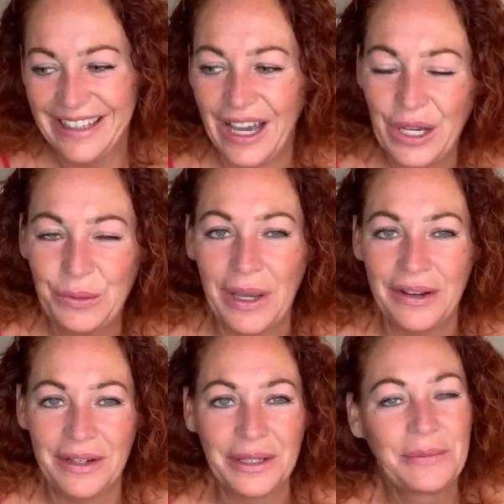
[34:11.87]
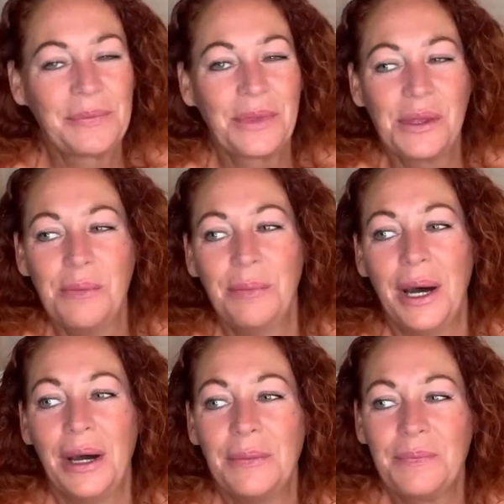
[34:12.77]
I'd wear it.
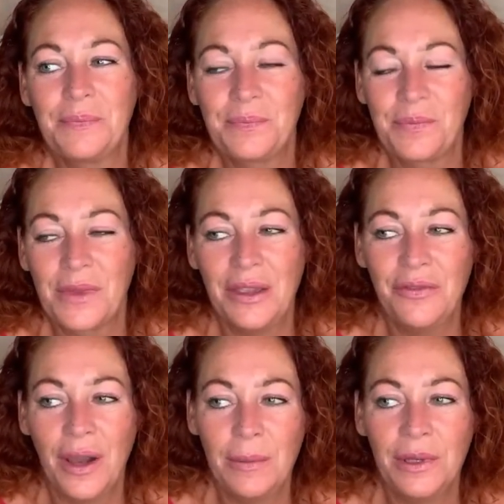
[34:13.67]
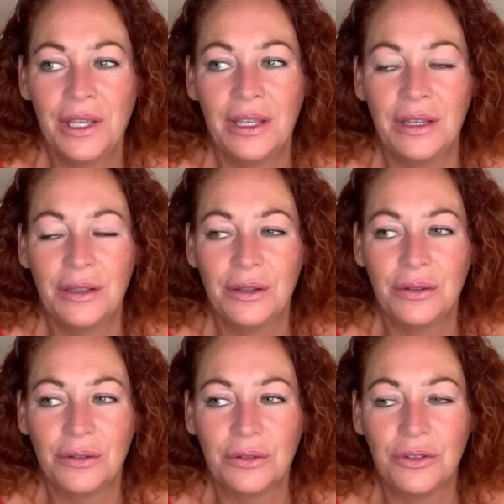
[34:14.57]
But if I'm looking
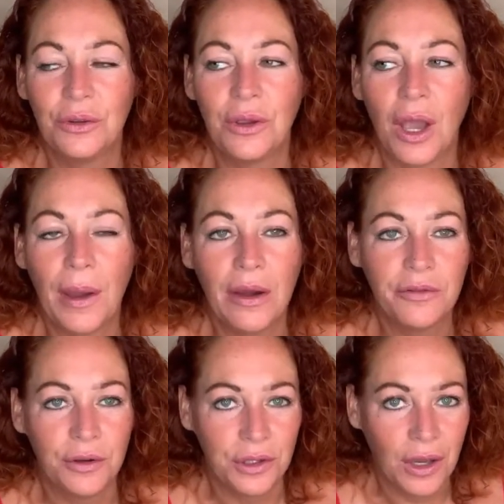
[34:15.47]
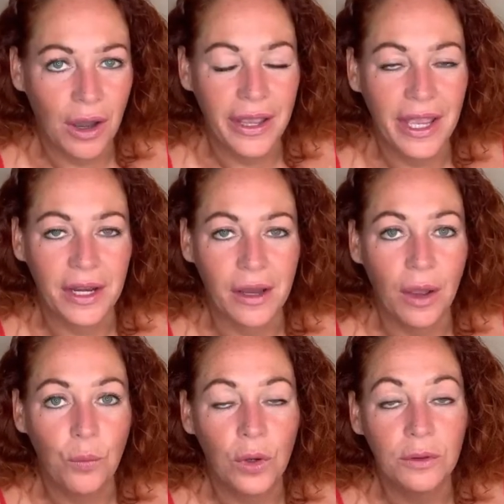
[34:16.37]
to go out for a night and
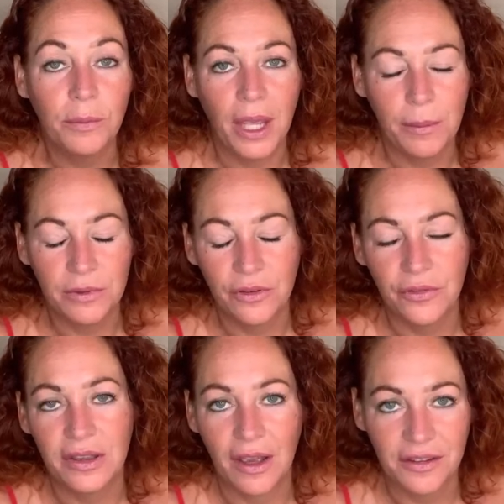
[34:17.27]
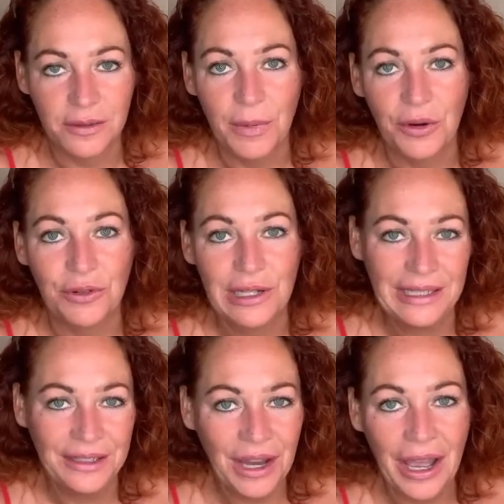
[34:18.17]
I want people to think that I smell
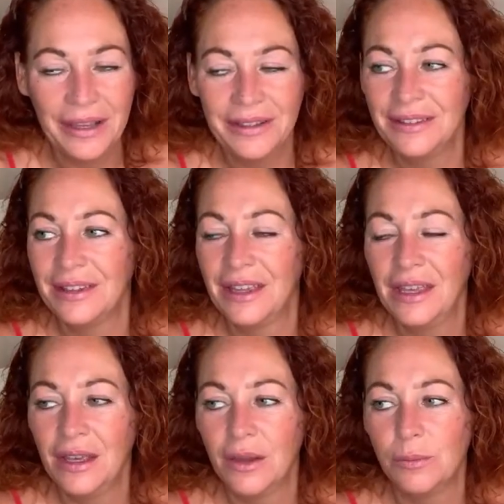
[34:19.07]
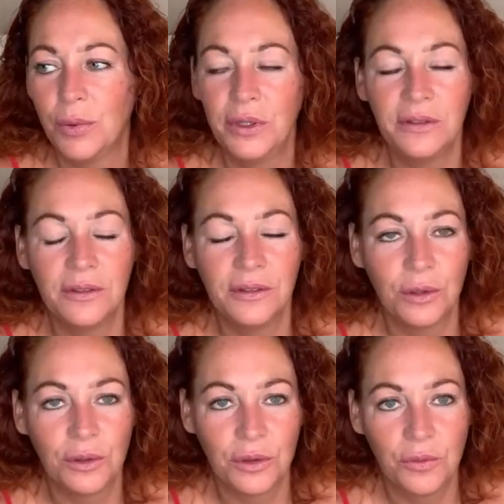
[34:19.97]
really nice, Poison's
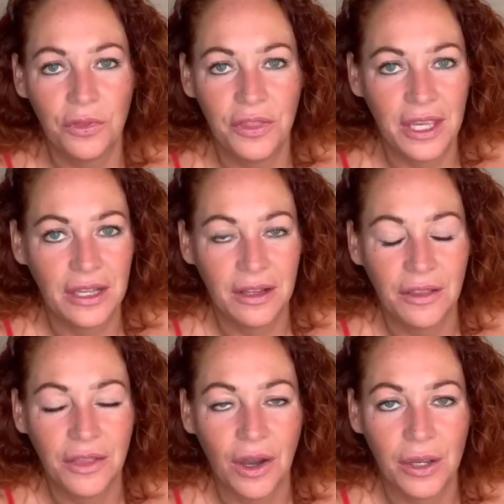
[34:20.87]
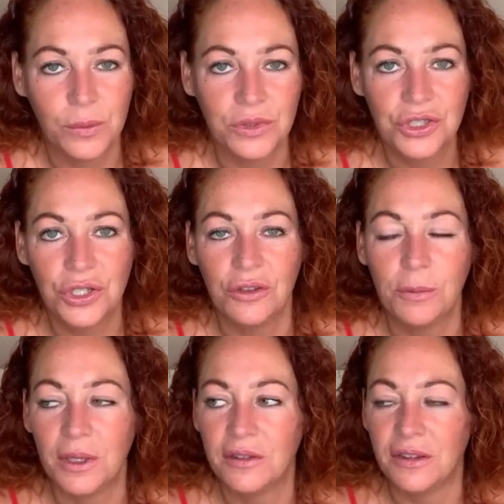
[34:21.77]
not the thing that I would
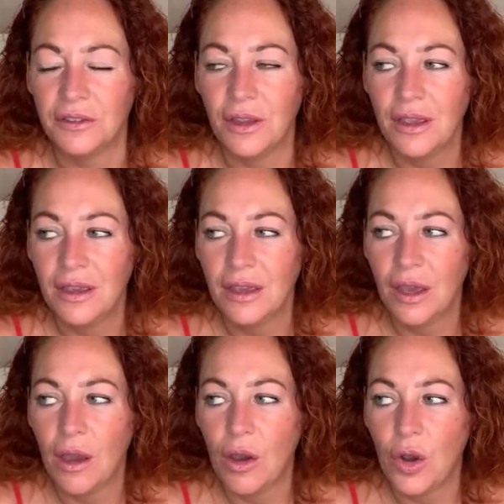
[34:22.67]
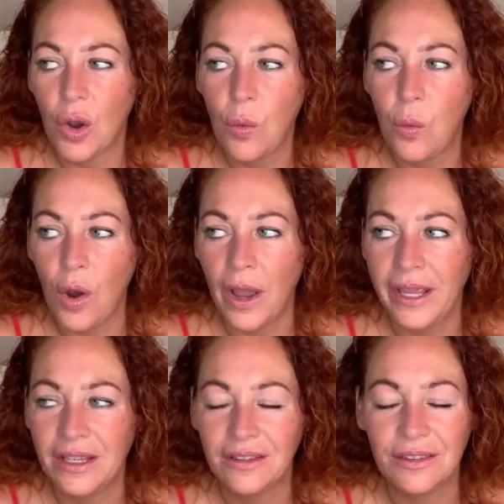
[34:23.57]
choose, because it's
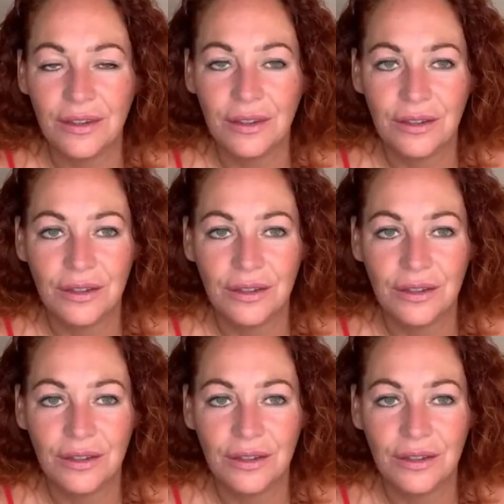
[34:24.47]
quite